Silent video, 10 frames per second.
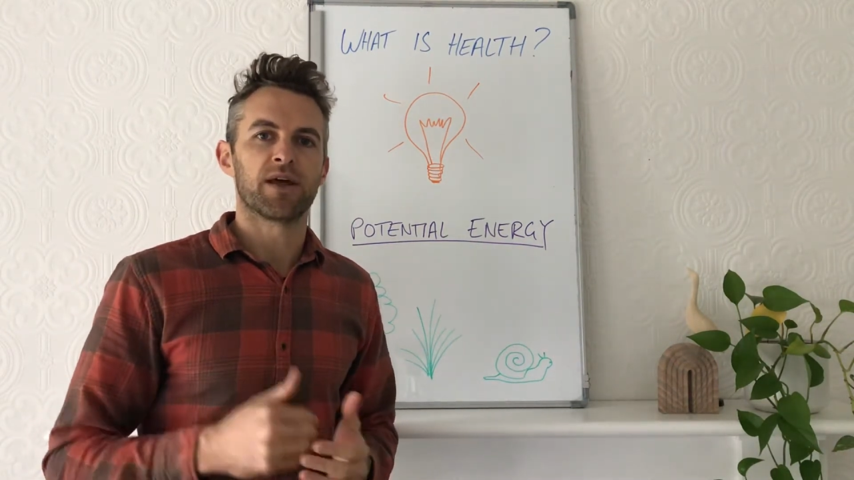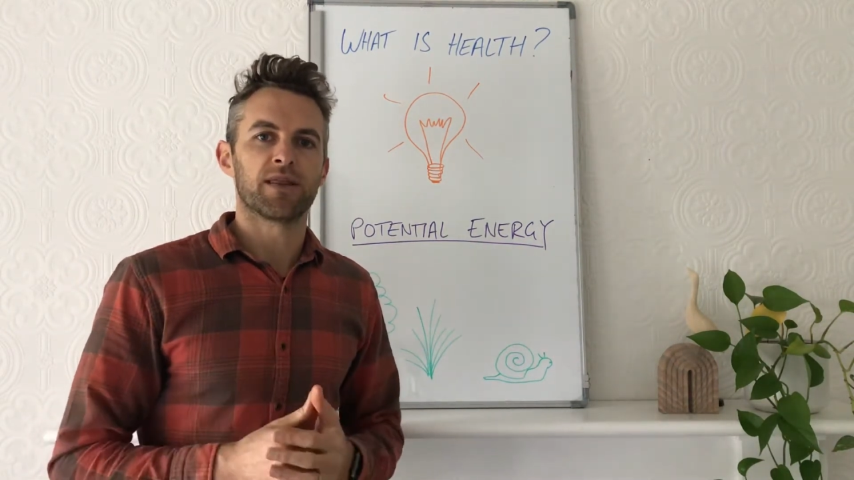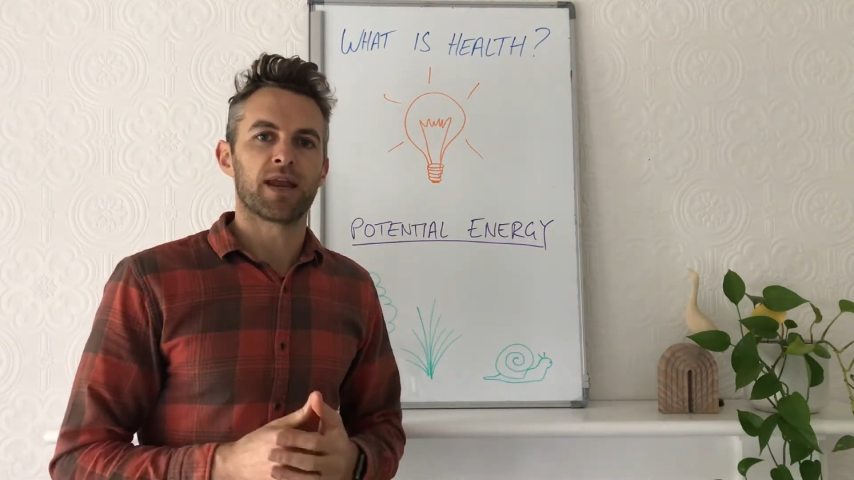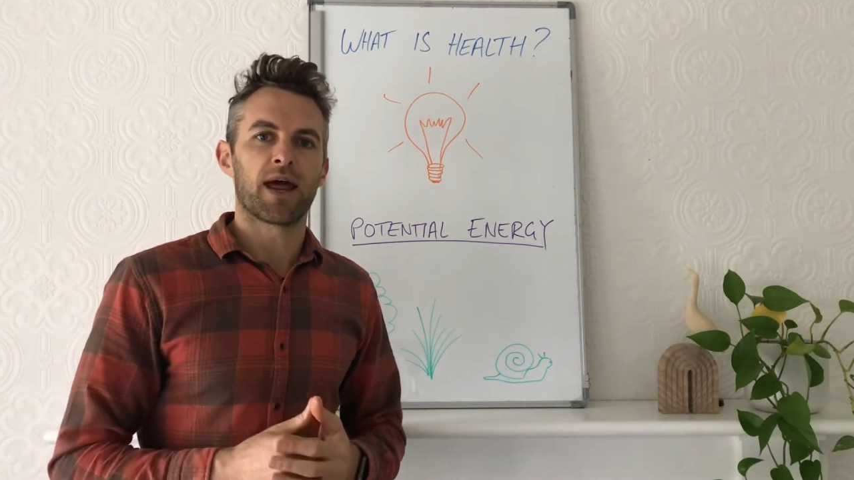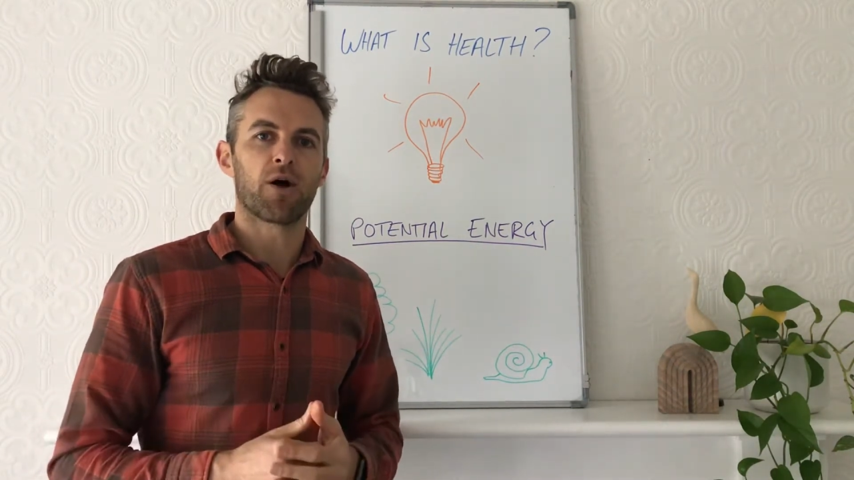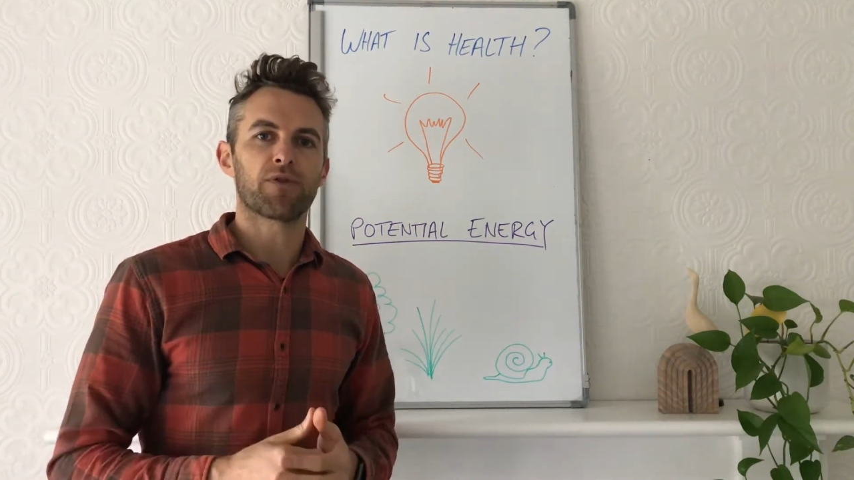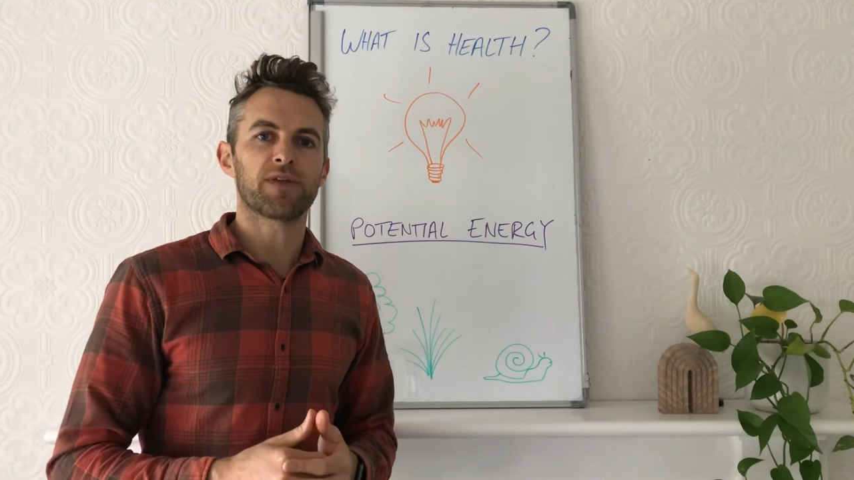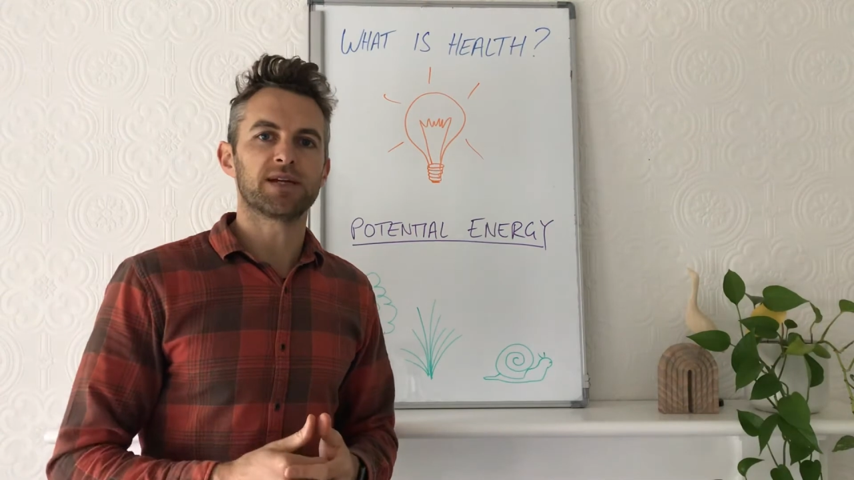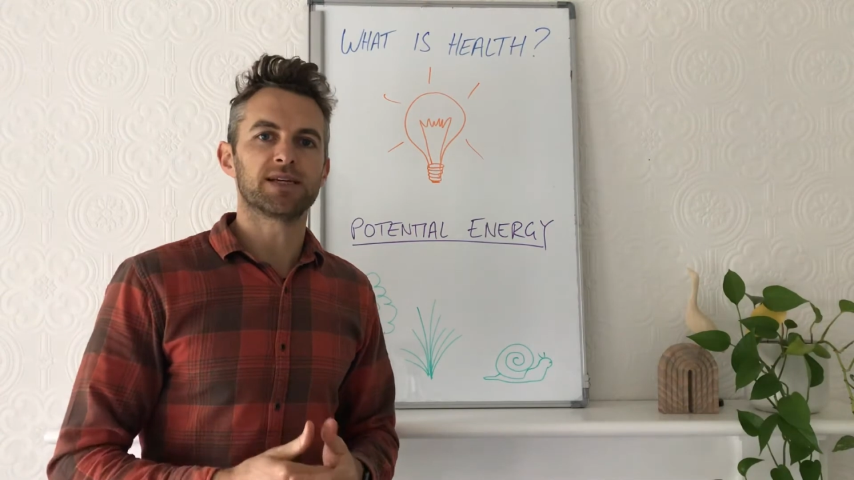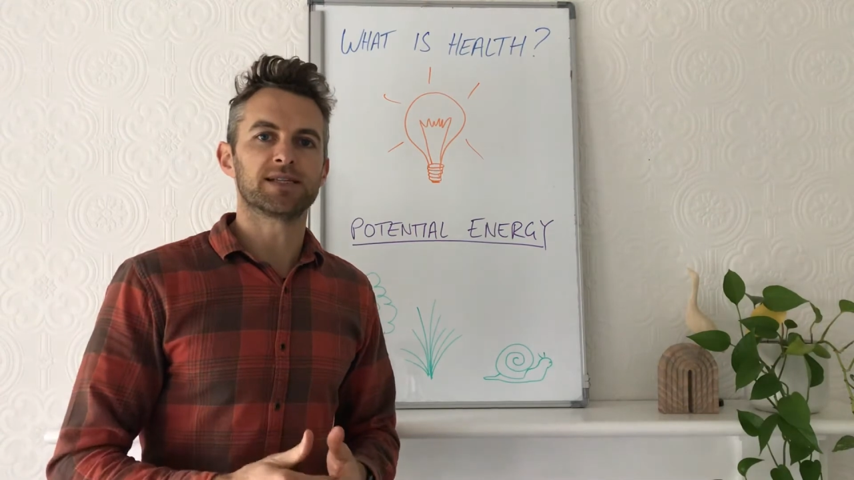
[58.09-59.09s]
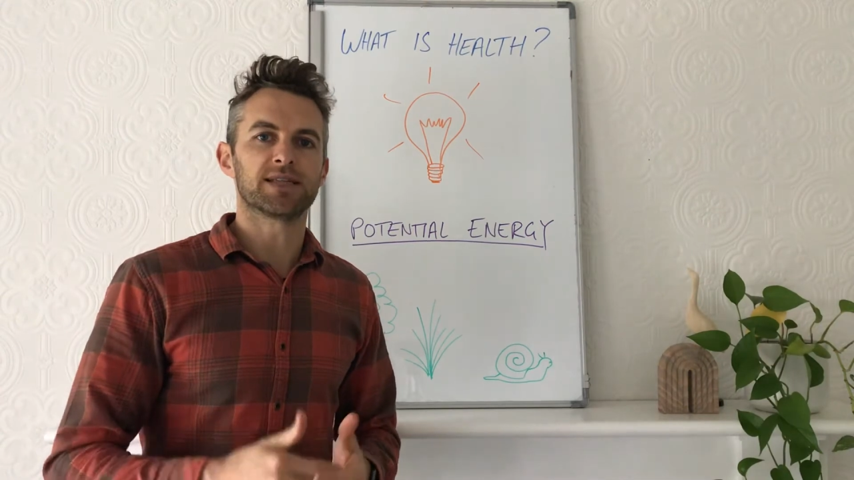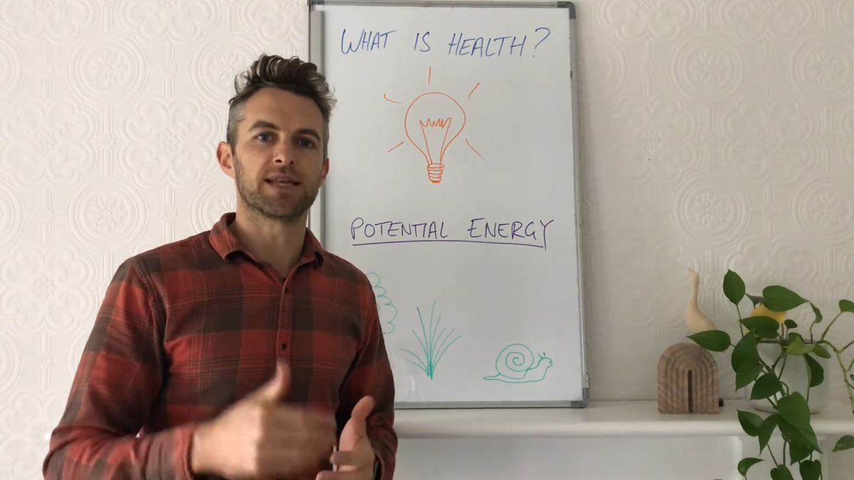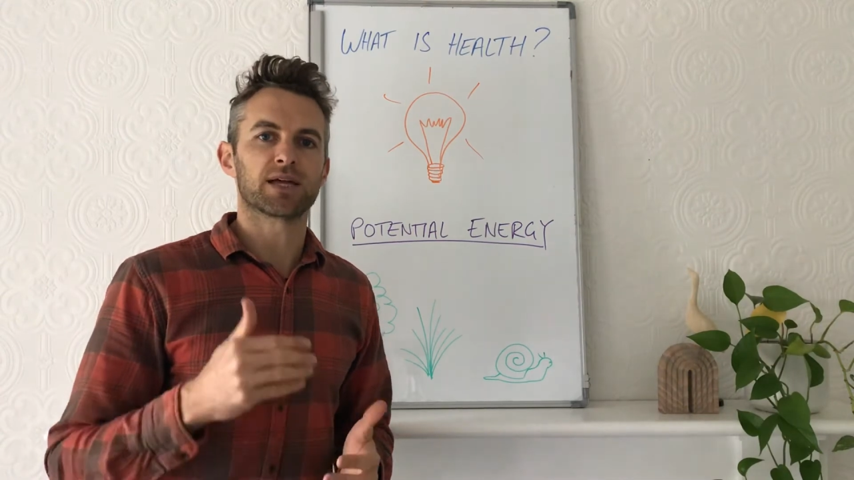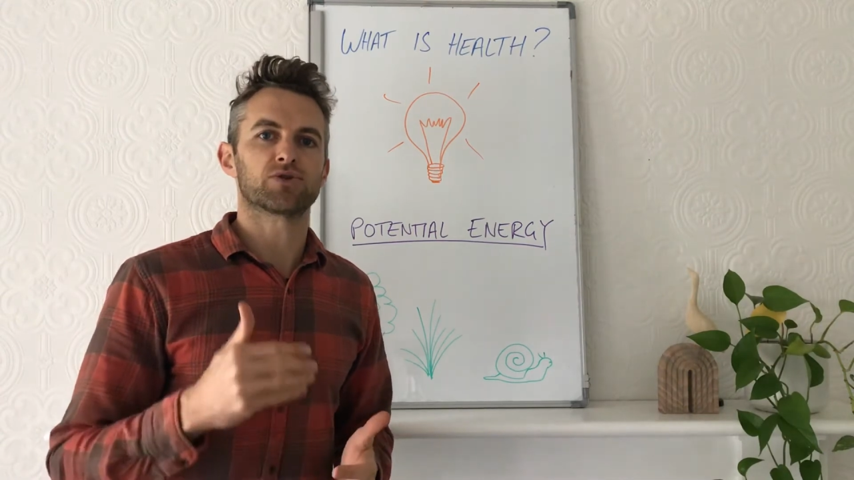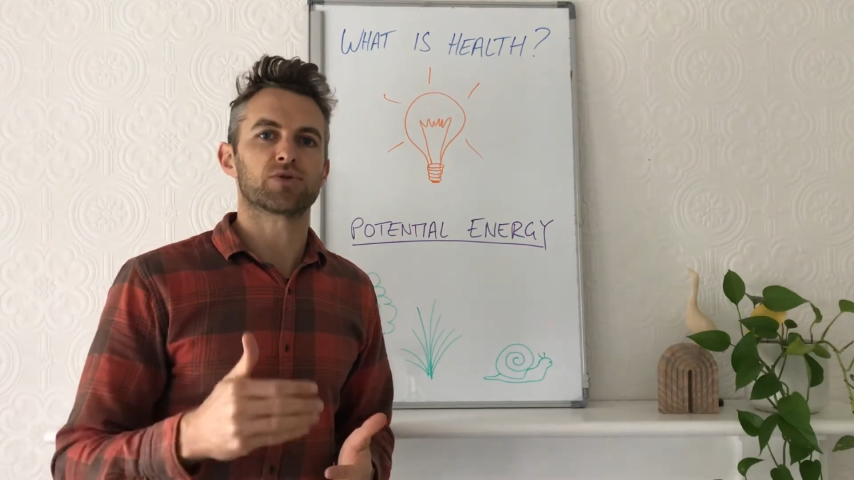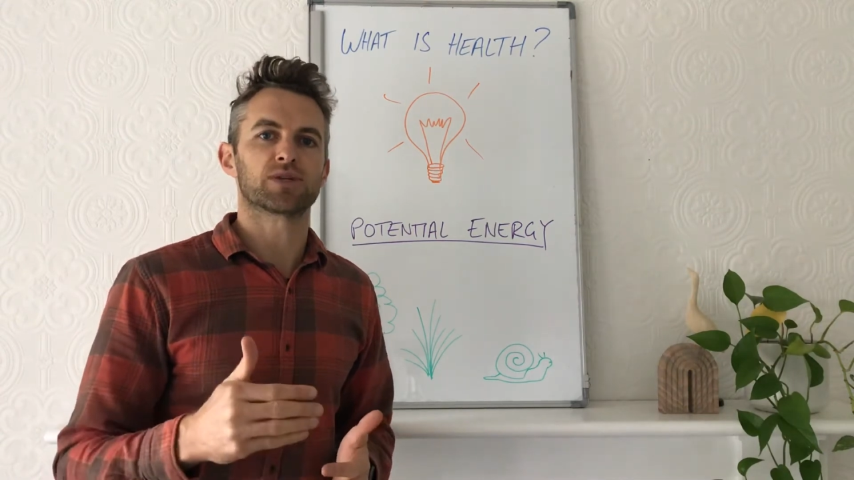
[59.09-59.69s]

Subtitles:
that health is the natural